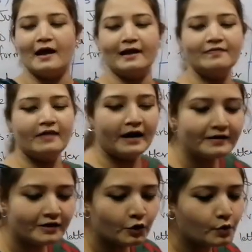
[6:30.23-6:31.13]
and
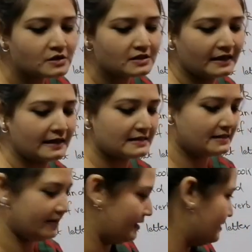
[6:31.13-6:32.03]
that news is
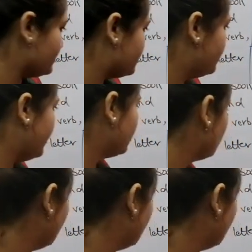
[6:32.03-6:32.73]
this, that